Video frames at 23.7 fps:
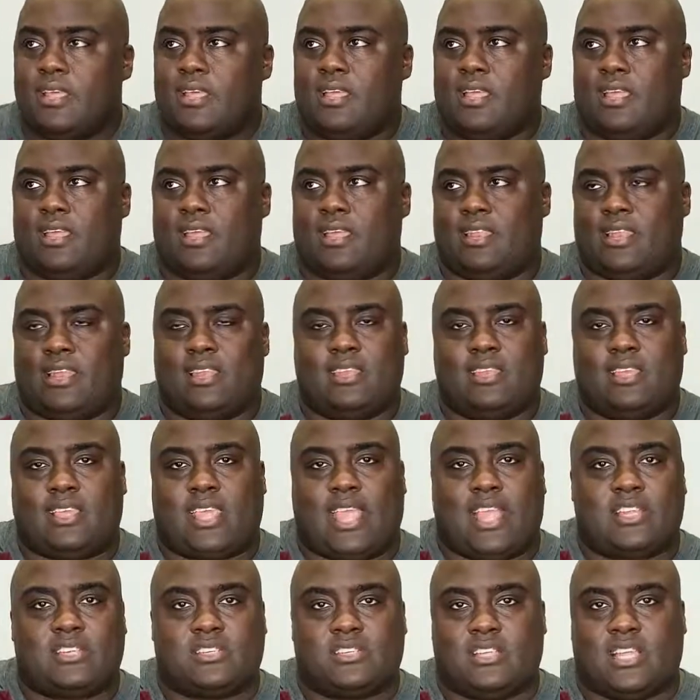an
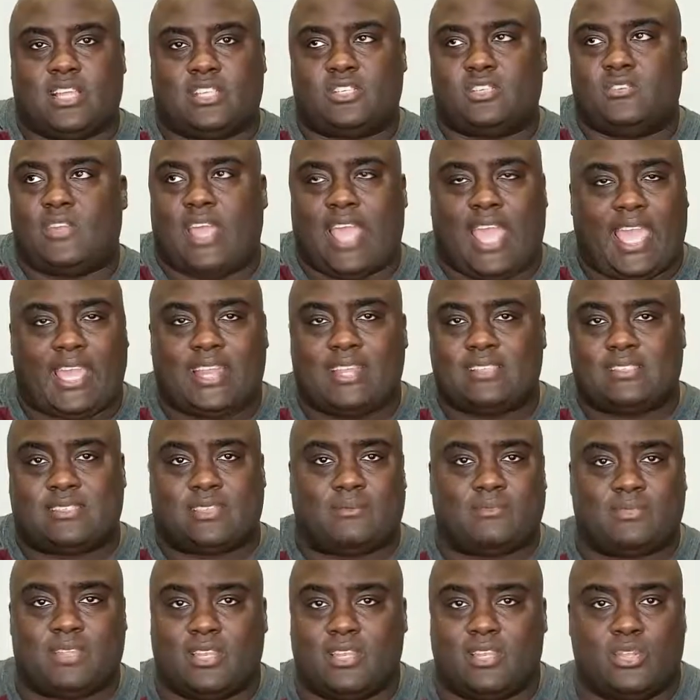indication that you added
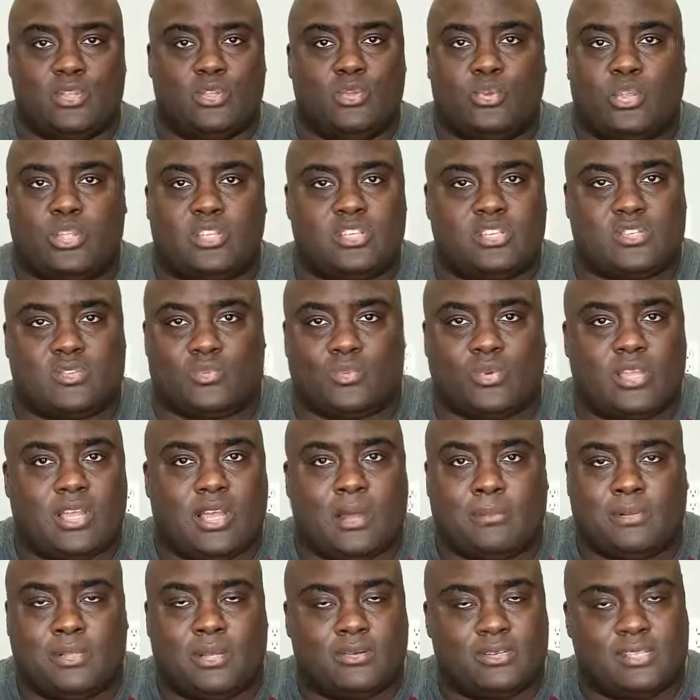something new. You can just
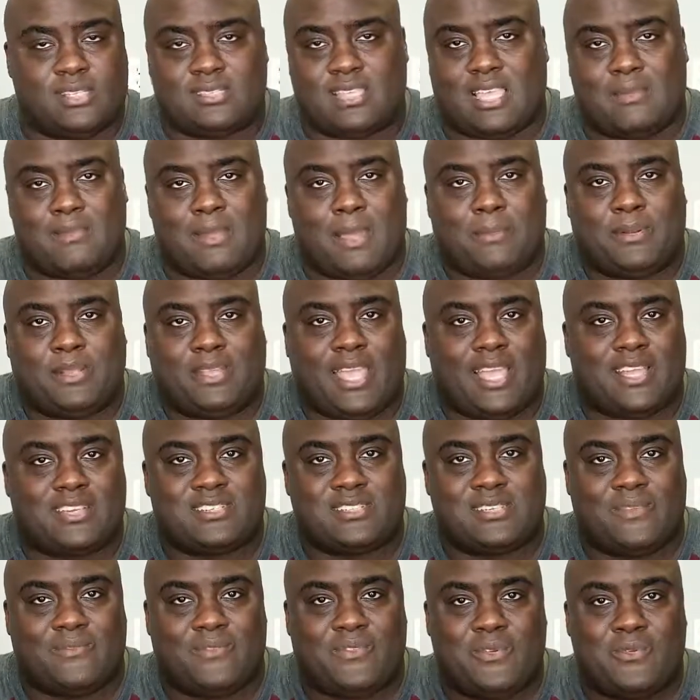re-upload the same
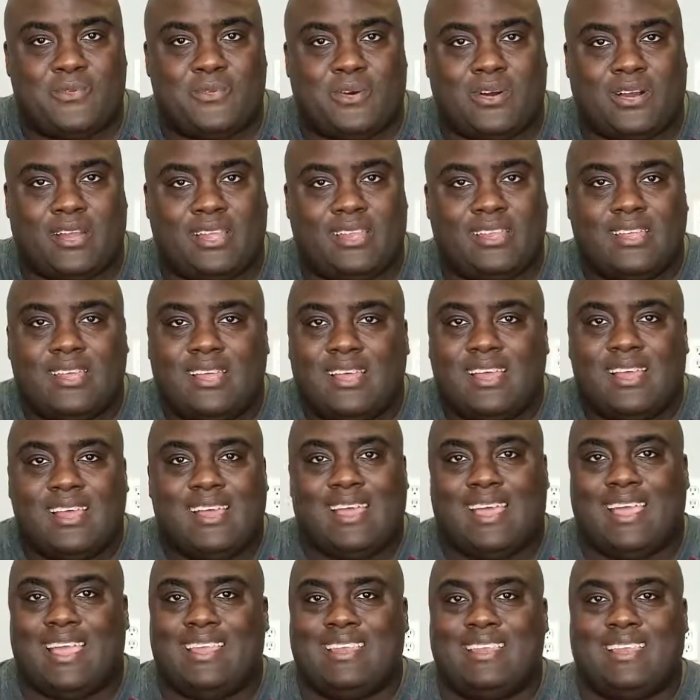application if you want,
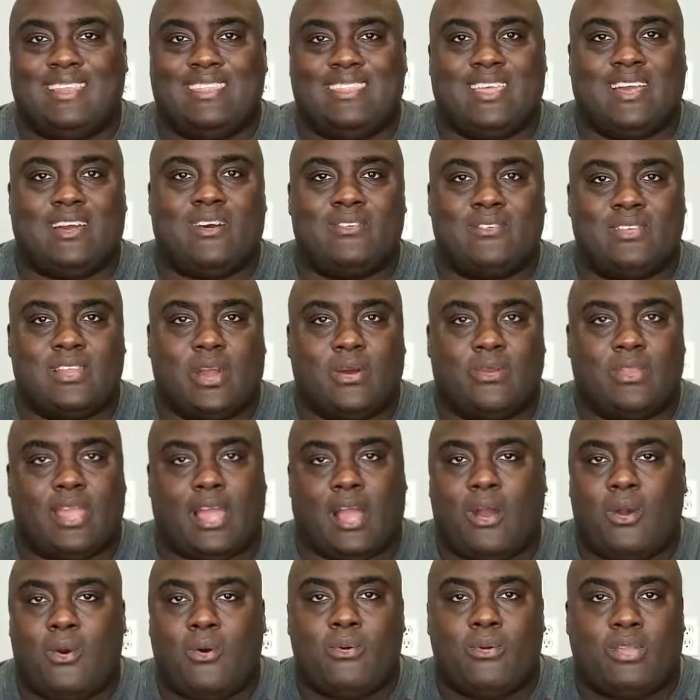and then they'll know that,
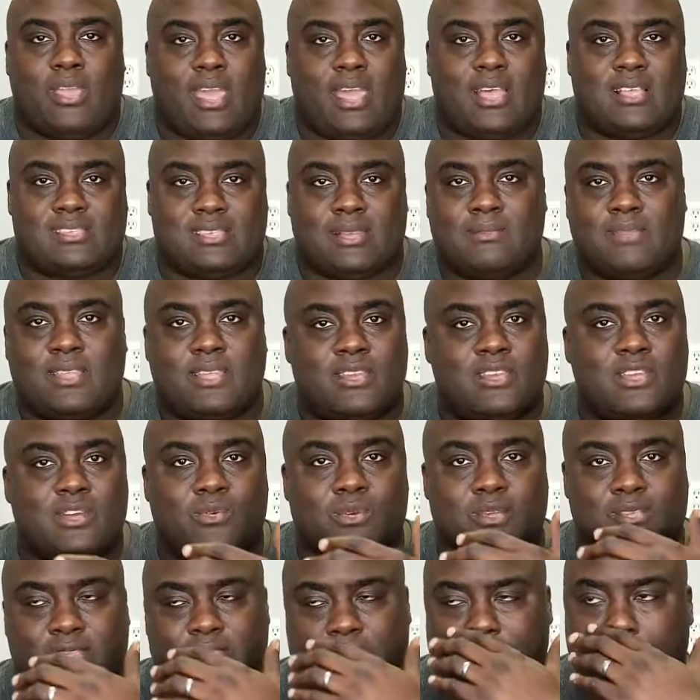oh yeah, something new
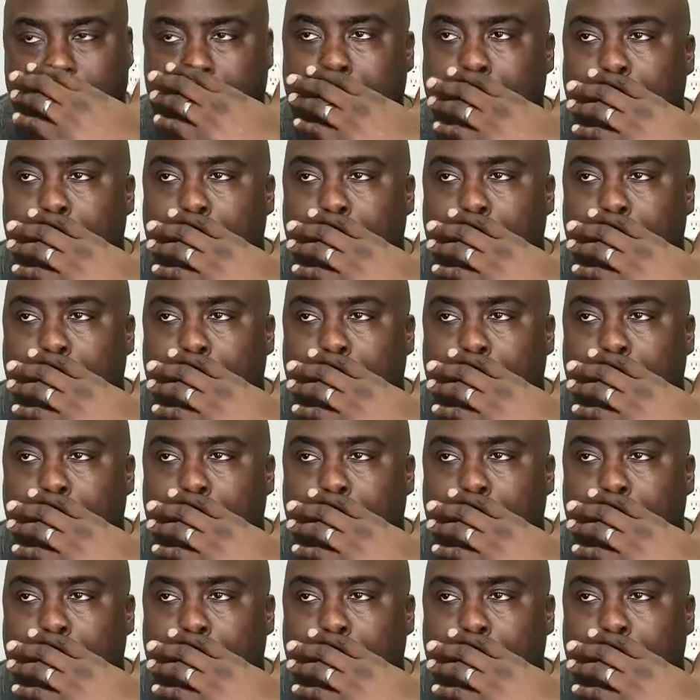is here.